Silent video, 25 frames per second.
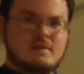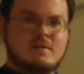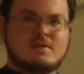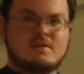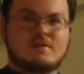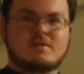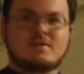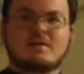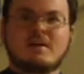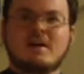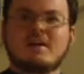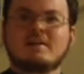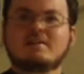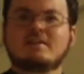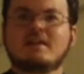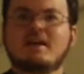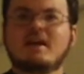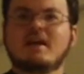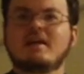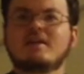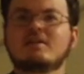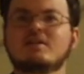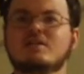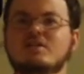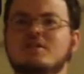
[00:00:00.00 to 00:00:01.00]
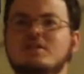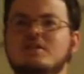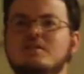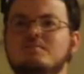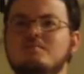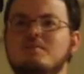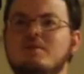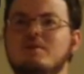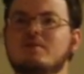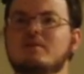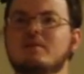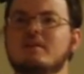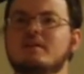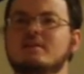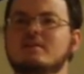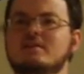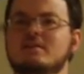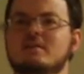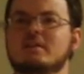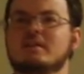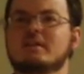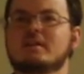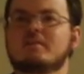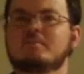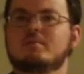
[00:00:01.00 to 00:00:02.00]
She's not dead, she's merely
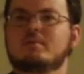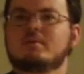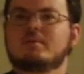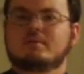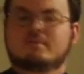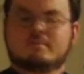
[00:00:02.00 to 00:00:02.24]
asleep."